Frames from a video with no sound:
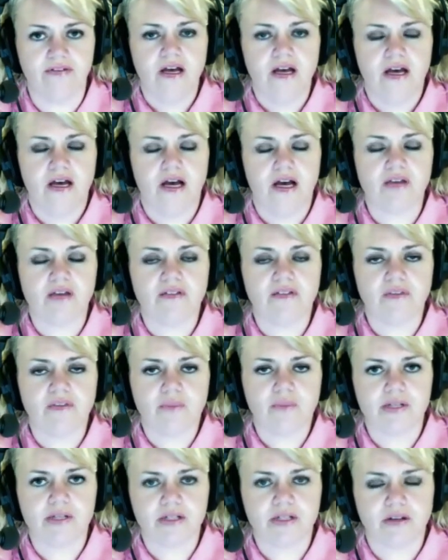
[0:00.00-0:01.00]
given
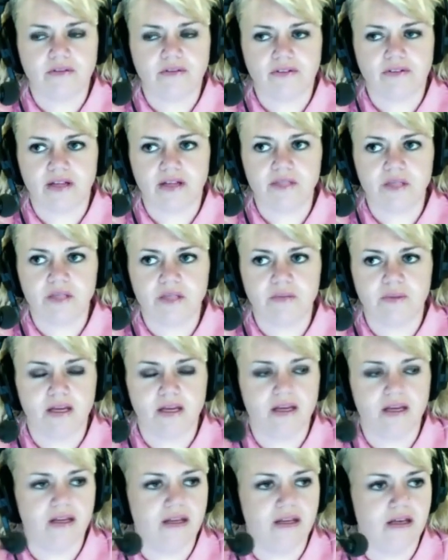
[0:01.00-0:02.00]
permission for them to
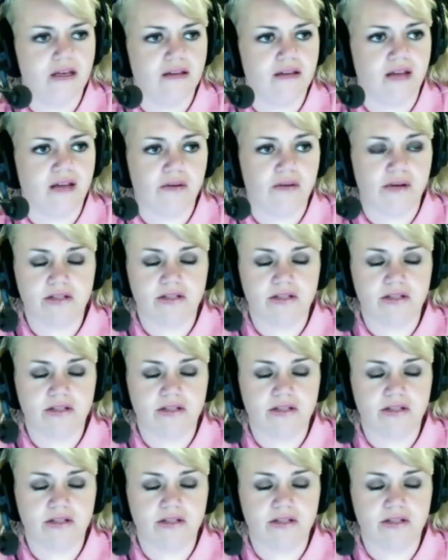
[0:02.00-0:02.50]
be that way. So